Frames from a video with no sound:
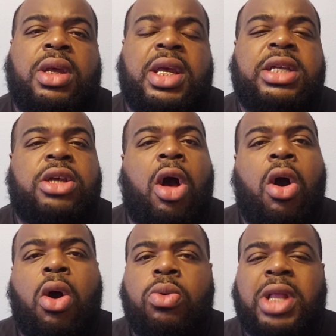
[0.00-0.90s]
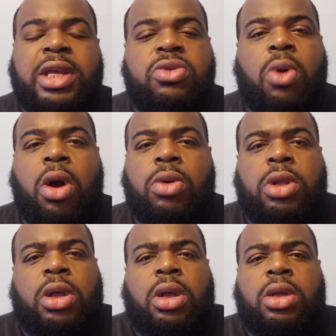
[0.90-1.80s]
He's all like you
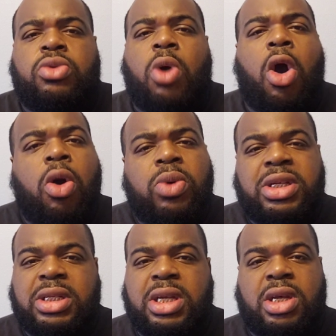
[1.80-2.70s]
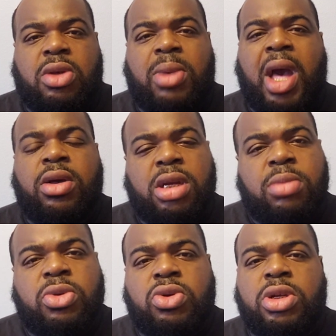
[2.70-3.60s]
always see him out in the
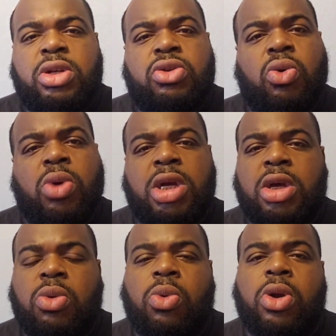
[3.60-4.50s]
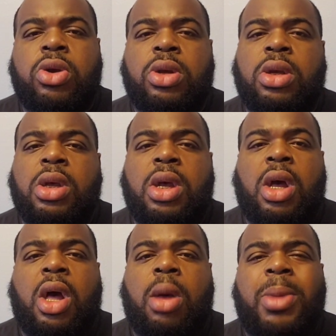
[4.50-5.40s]
community doing good work.
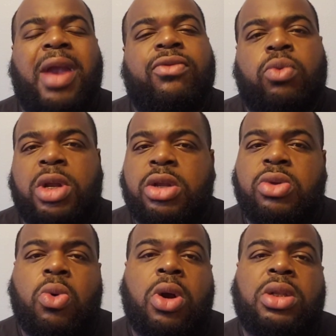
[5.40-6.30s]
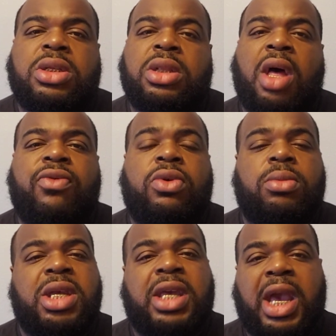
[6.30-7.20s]
Everyone in New Orleans love
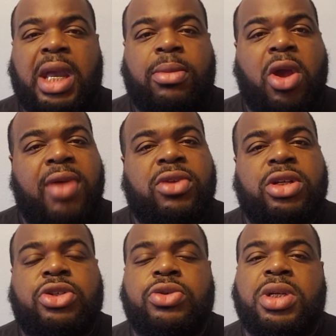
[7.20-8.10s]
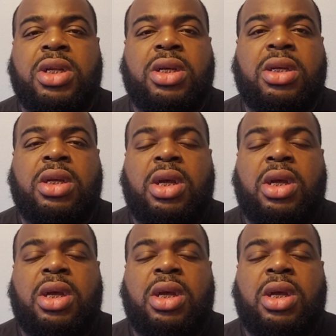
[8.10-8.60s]
him. He came there after Katrina.